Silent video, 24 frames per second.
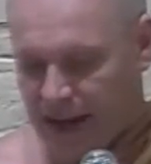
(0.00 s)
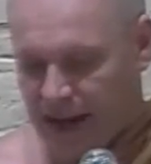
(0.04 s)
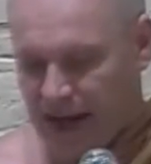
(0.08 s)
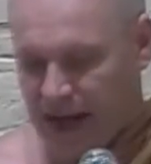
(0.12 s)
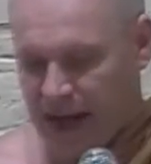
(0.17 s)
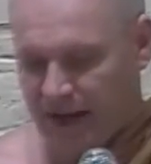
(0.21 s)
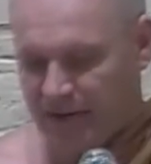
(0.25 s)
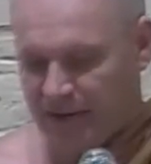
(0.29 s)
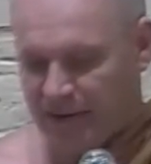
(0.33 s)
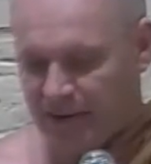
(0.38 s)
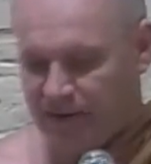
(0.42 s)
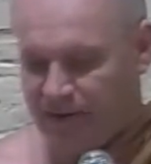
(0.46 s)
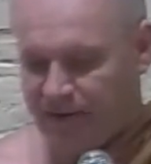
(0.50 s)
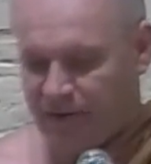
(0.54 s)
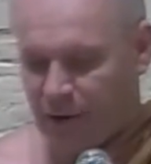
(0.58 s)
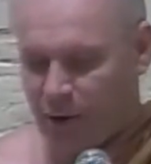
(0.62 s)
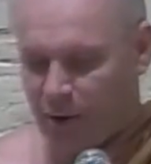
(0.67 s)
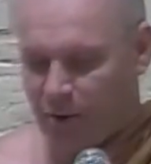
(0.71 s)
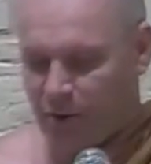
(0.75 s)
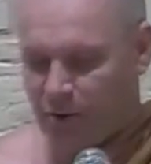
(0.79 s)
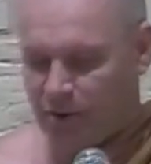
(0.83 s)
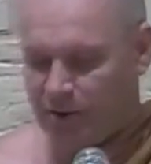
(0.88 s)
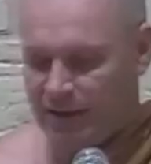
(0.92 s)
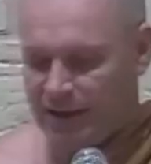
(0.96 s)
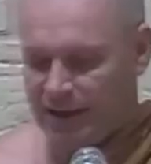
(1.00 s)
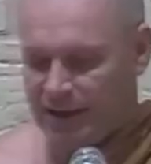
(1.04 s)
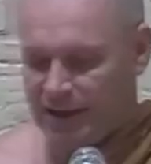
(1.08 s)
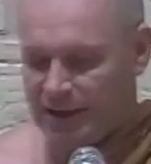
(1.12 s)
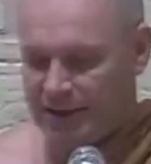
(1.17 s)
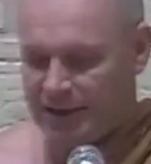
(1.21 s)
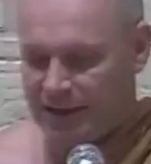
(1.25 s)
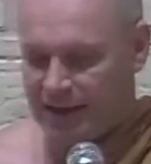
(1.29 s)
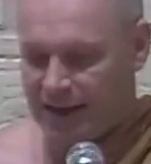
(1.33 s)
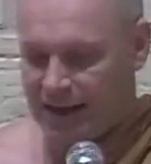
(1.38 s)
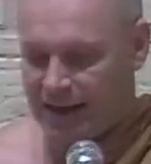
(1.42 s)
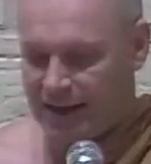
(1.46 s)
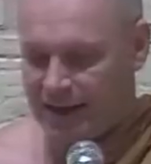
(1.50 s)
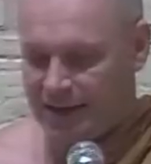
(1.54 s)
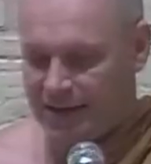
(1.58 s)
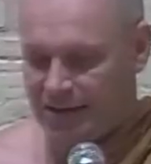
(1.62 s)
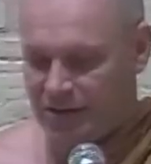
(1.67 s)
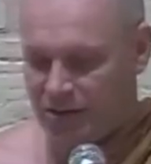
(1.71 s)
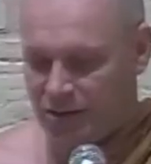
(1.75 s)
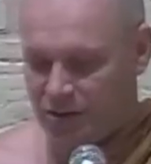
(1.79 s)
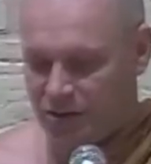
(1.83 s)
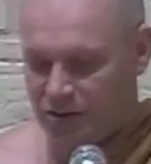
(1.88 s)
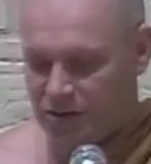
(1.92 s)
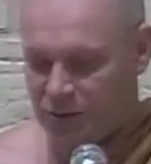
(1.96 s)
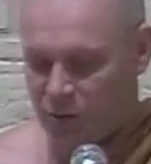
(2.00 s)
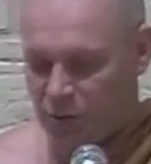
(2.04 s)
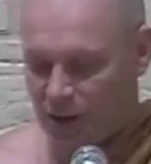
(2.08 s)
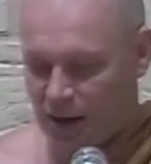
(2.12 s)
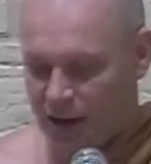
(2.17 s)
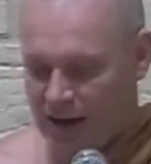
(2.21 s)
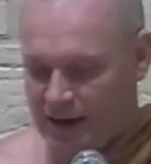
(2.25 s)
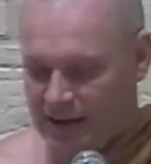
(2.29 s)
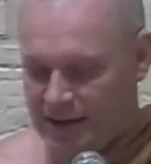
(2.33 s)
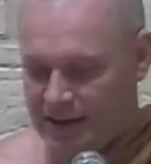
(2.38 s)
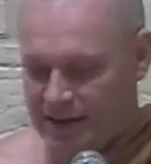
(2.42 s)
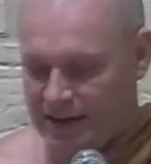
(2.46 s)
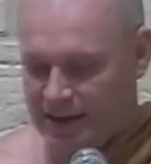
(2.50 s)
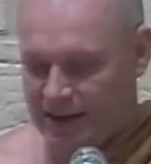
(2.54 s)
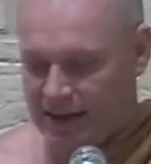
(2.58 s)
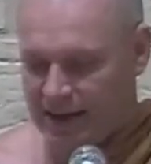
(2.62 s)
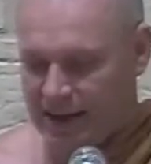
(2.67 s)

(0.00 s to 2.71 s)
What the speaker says: having folded his legs crosswise,